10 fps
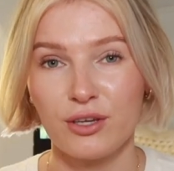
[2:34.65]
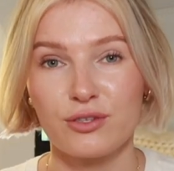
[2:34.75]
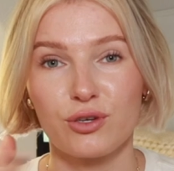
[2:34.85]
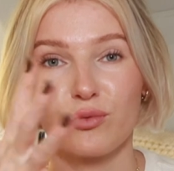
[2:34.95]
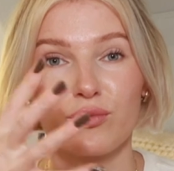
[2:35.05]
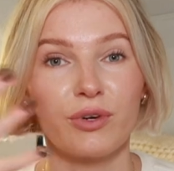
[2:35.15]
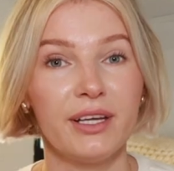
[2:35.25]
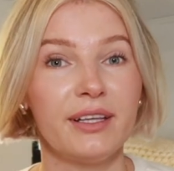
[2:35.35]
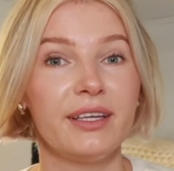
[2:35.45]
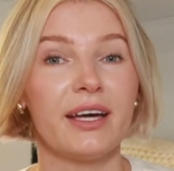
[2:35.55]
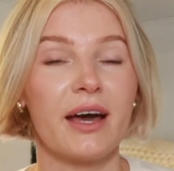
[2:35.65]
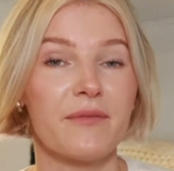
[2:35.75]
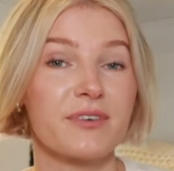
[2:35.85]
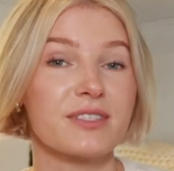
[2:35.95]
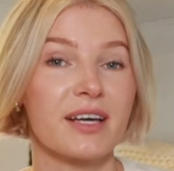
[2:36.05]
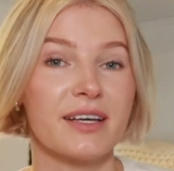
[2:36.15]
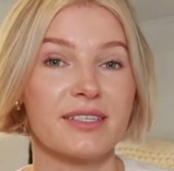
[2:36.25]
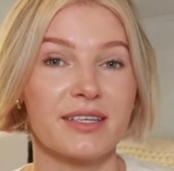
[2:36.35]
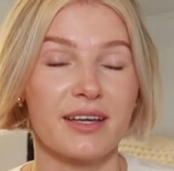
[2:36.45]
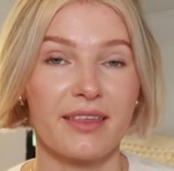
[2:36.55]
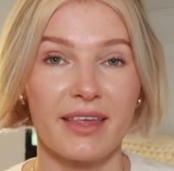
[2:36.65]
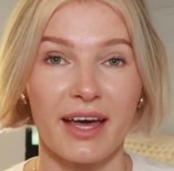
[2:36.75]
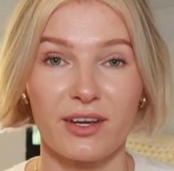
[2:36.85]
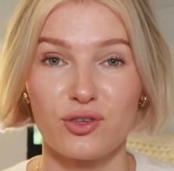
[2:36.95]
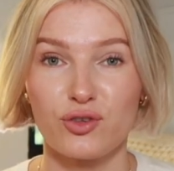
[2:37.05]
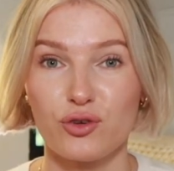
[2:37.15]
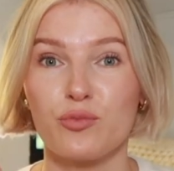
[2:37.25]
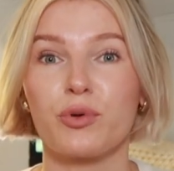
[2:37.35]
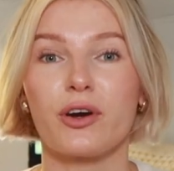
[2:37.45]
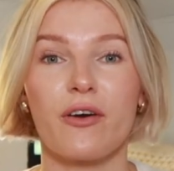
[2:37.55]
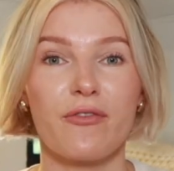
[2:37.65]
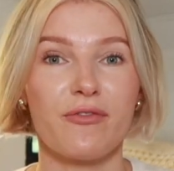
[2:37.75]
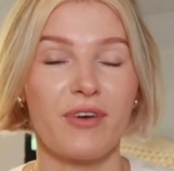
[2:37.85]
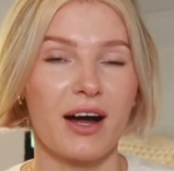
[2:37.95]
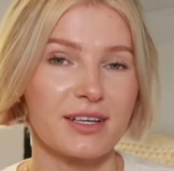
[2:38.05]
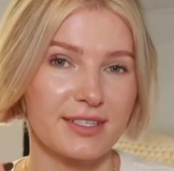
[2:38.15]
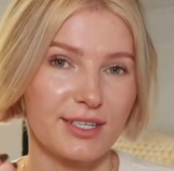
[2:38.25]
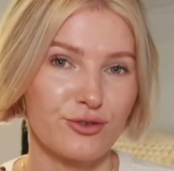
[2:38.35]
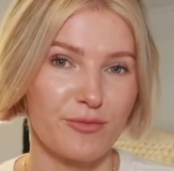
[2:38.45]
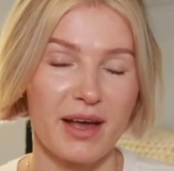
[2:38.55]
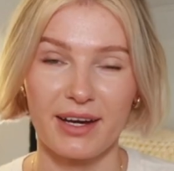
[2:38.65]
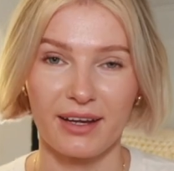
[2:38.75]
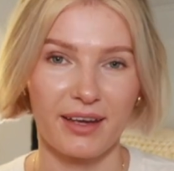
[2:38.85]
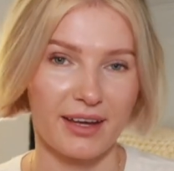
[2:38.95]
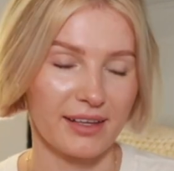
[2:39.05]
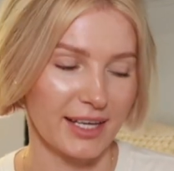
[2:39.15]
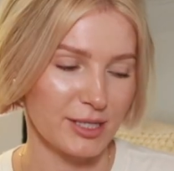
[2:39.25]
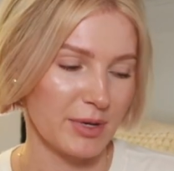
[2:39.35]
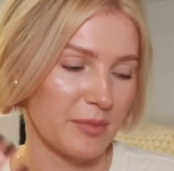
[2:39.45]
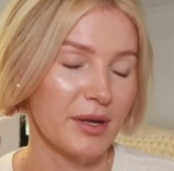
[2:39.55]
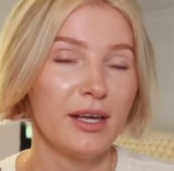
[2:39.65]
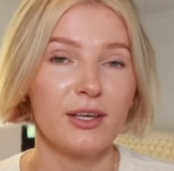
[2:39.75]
So really emphasizing that super foxy dramatic cat eye lash map.